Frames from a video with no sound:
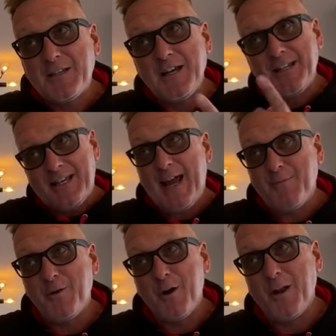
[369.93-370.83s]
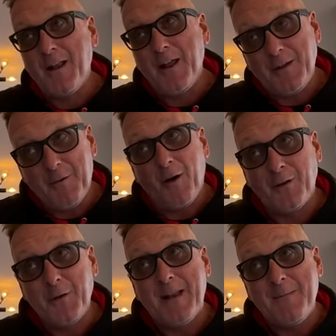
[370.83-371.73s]
turn the camera on you, on
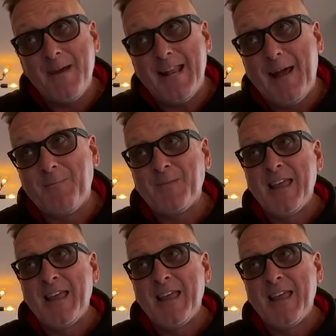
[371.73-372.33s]
you in a minute.